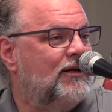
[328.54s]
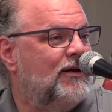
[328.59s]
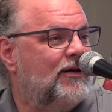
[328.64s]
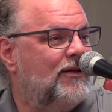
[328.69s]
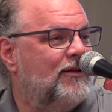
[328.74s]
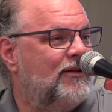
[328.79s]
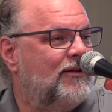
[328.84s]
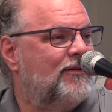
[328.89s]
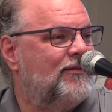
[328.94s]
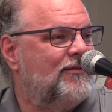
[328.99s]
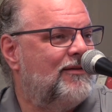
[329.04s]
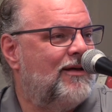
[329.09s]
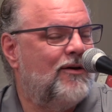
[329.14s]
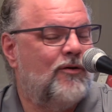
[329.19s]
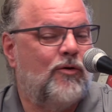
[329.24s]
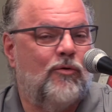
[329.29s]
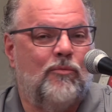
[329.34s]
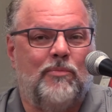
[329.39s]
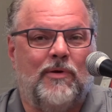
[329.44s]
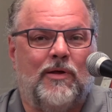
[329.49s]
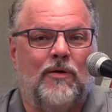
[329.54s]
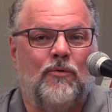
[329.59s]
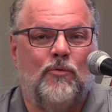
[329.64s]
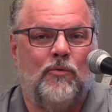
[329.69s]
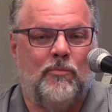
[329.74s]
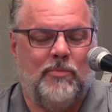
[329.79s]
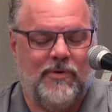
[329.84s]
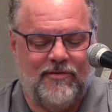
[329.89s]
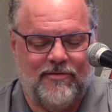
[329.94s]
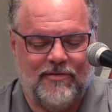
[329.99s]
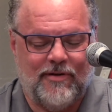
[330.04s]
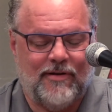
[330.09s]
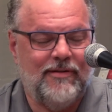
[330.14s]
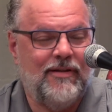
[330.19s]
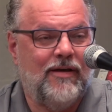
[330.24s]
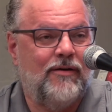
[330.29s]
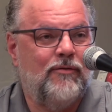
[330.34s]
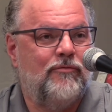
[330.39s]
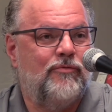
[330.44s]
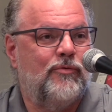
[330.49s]
That Taco Bell will be shut
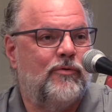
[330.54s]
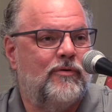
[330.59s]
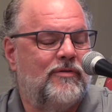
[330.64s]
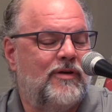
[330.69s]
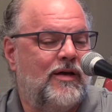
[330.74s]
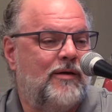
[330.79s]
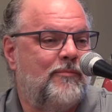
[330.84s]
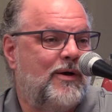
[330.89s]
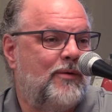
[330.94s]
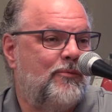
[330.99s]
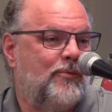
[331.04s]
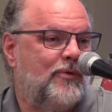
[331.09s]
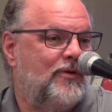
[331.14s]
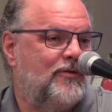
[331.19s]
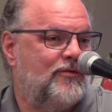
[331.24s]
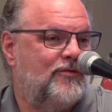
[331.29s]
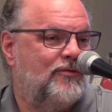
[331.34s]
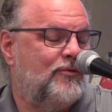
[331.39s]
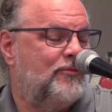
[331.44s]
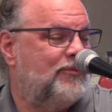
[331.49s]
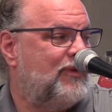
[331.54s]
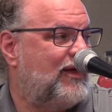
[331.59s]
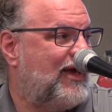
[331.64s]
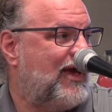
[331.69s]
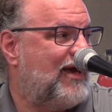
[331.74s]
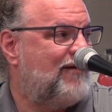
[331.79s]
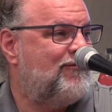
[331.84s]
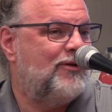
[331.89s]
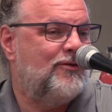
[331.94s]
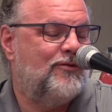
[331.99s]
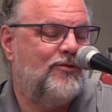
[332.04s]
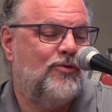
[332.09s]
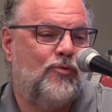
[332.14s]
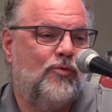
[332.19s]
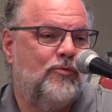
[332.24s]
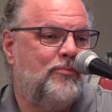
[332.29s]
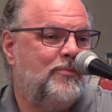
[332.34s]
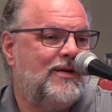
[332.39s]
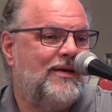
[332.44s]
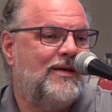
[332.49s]
down for a time, I would assume. They haven't
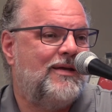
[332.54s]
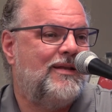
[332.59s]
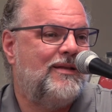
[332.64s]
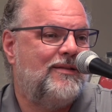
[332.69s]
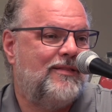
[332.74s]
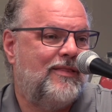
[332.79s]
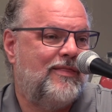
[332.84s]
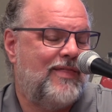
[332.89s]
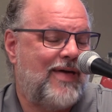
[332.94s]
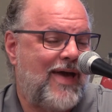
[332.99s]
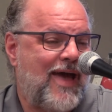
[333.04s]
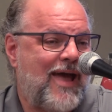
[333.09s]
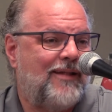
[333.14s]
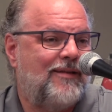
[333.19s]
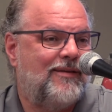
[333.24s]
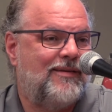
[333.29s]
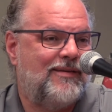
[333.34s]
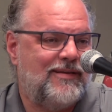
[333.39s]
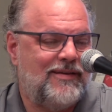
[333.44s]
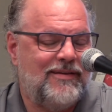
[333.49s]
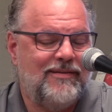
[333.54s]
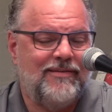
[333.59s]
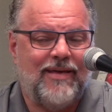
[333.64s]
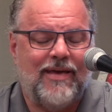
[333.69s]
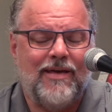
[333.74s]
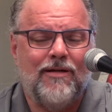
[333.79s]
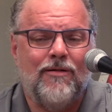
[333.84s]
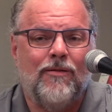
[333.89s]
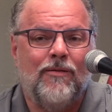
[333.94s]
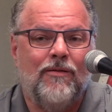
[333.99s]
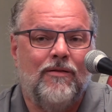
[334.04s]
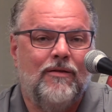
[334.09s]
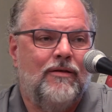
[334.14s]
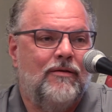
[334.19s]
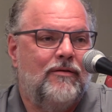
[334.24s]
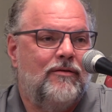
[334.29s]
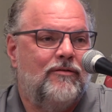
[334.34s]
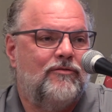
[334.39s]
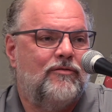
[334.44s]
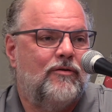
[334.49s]
told me in that detail,
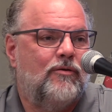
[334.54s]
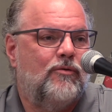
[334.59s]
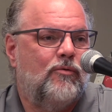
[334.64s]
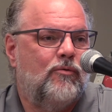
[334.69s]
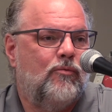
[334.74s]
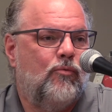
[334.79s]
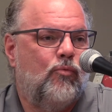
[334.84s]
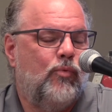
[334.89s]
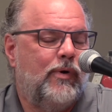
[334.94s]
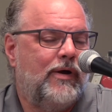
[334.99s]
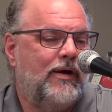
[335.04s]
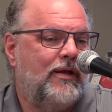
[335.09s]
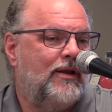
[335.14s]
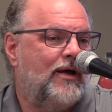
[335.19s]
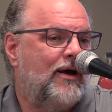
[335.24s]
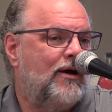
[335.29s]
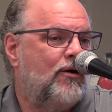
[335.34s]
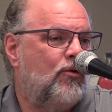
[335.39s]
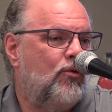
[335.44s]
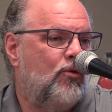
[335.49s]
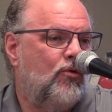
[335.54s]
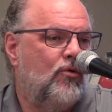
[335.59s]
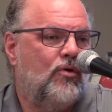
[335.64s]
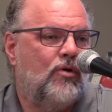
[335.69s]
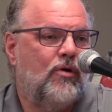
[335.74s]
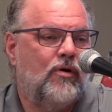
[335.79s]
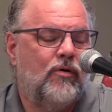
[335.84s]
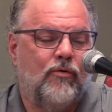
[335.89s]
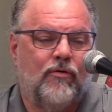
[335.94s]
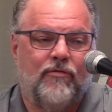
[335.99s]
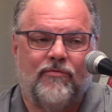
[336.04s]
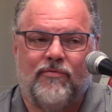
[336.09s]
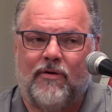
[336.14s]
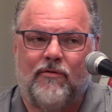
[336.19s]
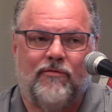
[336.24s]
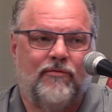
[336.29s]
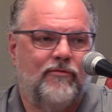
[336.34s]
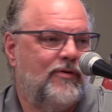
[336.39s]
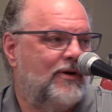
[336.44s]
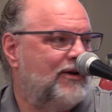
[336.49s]
so when, how long, or if
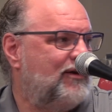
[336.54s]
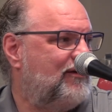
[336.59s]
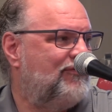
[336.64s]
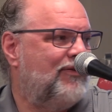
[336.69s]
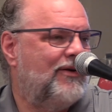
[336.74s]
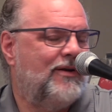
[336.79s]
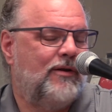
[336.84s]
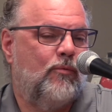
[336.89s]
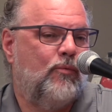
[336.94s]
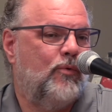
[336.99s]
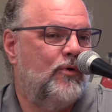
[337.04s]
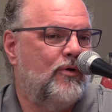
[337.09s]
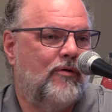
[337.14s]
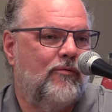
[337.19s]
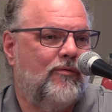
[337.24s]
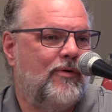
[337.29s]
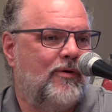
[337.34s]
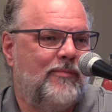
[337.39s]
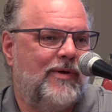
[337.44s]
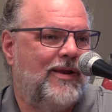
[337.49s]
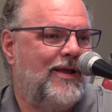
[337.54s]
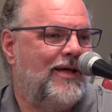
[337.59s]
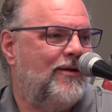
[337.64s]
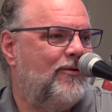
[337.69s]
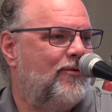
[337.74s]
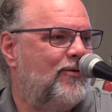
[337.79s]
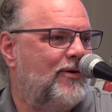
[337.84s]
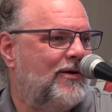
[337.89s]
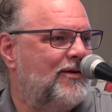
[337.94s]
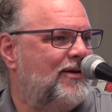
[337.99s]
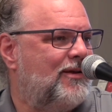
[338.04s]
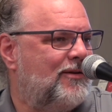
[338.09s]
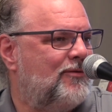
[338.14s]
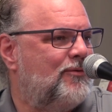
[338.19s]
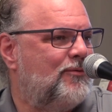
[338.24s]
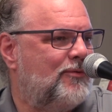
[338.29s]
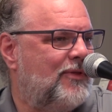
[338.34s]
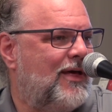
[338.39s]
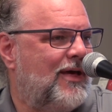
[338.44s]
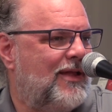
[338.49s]
they're trying to find a workaround, but I don't know how you
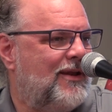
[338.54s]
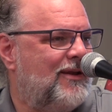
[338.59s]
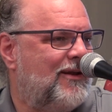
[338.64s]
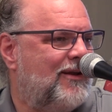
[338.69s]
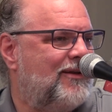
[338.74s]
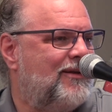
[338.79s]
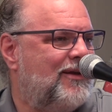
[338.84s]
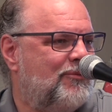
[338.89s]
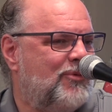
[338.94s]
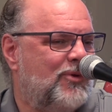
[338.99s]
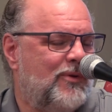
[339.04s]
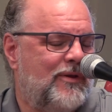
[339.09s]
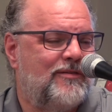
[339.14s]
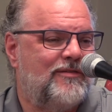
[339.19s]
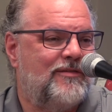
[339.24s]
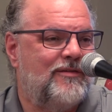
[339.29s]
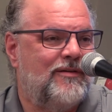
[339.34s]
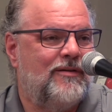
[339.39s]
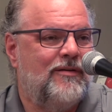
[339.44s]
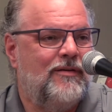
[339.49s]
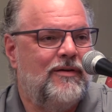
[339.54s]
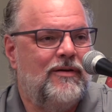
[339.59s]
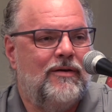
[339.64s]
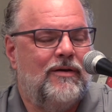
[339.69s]
do that in a demolition.